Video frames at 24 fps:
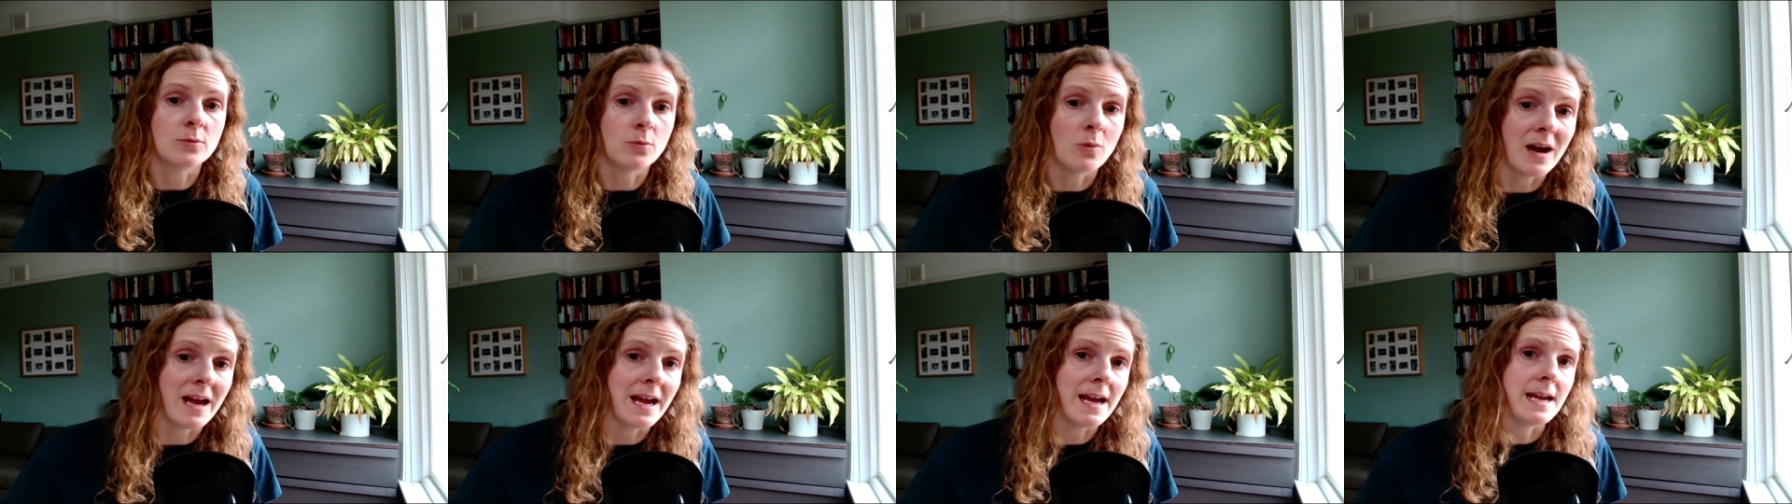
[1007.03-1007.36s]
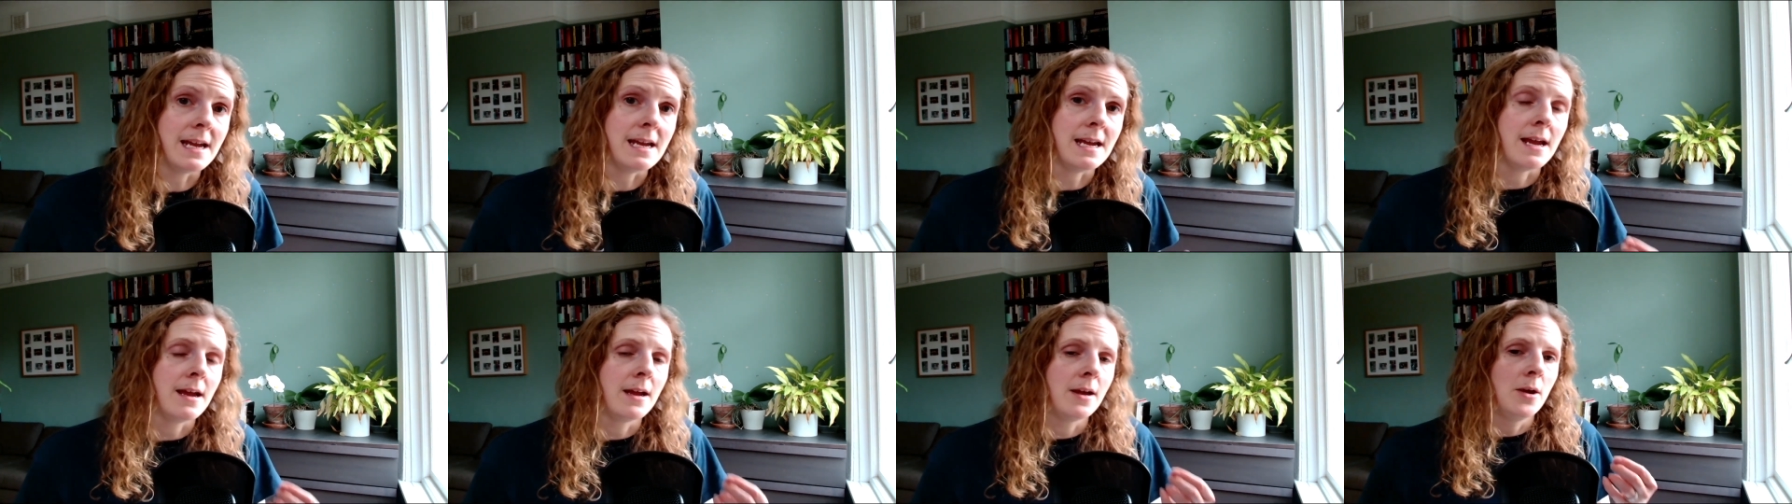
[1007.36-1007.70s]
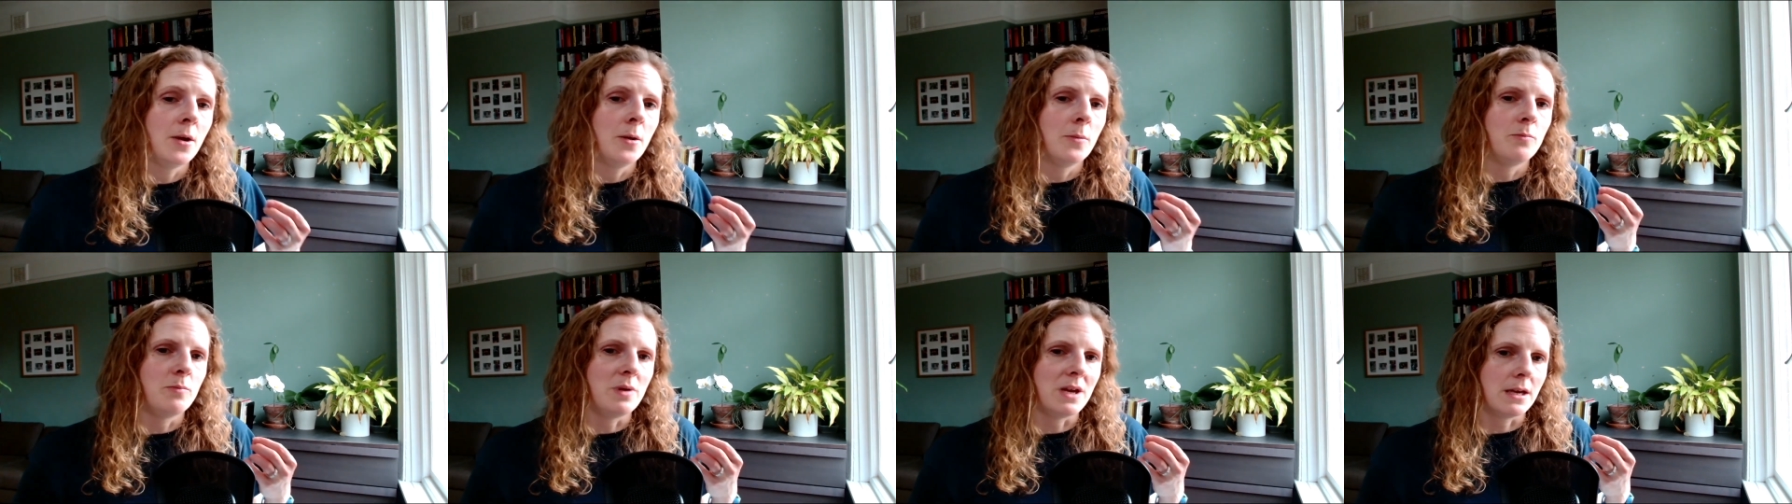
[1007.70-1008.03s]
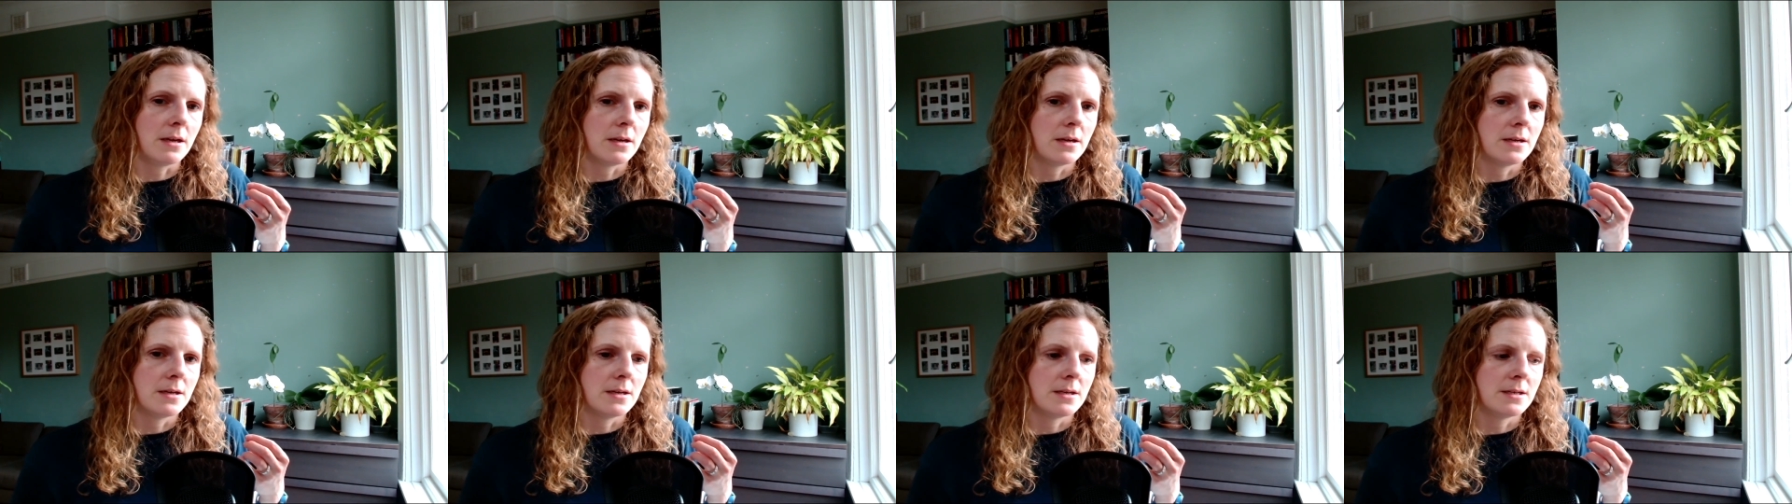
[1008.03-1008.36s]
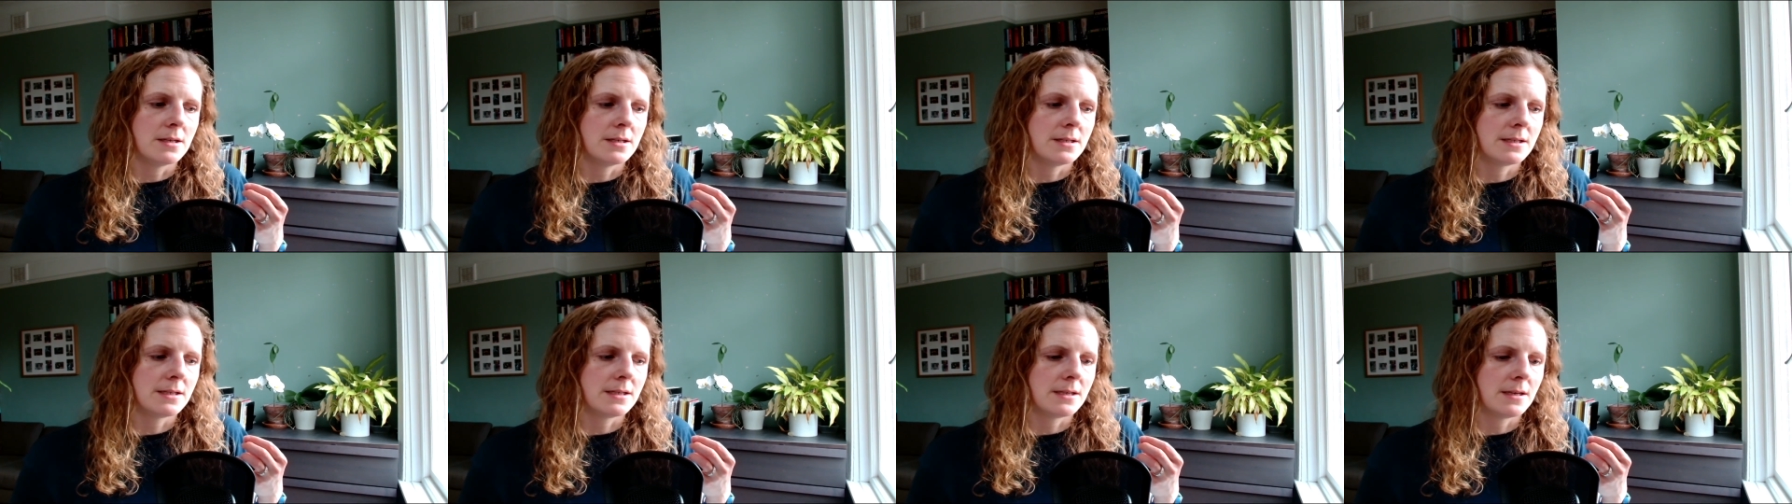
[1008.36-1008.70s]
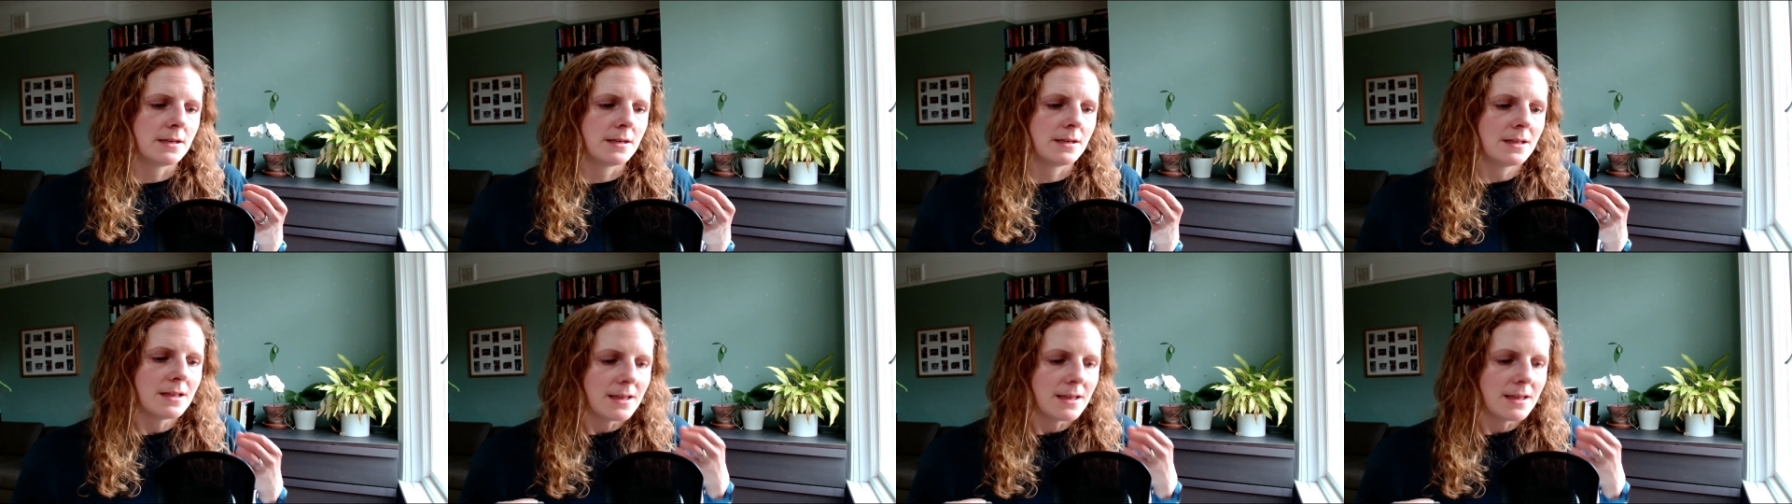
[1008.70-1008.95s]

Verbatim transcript: the way, because